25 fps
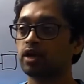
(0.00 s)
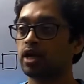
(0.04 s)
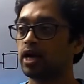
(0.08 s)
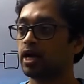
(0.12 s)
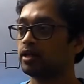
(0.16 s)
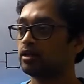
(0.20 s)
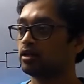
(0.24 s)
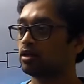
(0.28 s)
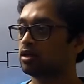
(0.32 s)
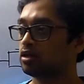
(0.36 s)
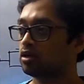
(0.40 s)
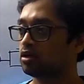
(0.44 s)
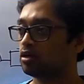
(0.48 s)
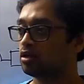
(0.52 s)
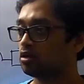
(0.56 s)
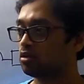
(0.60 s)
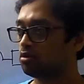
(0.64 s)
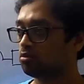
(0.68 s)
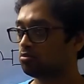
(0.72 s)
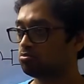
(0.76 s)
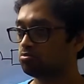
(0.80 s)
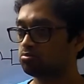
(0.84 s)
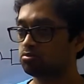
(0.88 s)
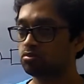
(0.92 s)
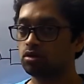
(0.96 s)
and
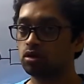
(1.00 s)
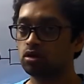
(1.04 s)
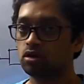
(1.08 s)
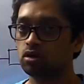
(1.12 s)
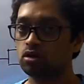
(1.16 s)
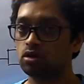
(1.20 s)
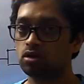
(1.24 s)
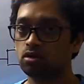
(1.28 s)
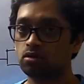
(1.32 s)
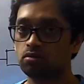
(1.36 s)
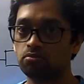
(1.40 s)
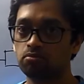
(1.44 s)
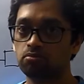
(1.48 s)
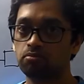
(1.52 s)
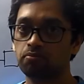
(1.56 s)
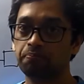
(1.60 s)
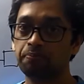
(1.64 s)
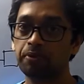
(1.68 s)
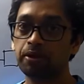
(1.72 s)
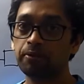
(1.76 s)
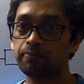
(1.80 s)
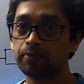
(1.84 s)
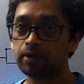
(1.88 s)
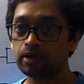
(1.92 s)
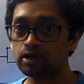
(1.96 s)
the
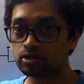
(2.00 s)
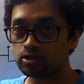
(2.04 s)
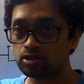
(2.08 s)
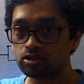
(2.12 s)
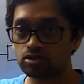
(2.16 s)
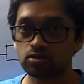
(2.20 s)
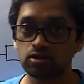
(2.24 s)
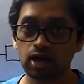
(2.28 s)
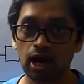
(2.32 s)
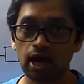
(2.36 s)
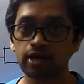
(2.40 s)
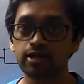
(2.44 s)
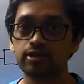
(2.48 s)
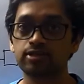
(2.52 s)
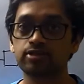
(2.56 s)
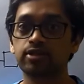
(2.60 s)
people start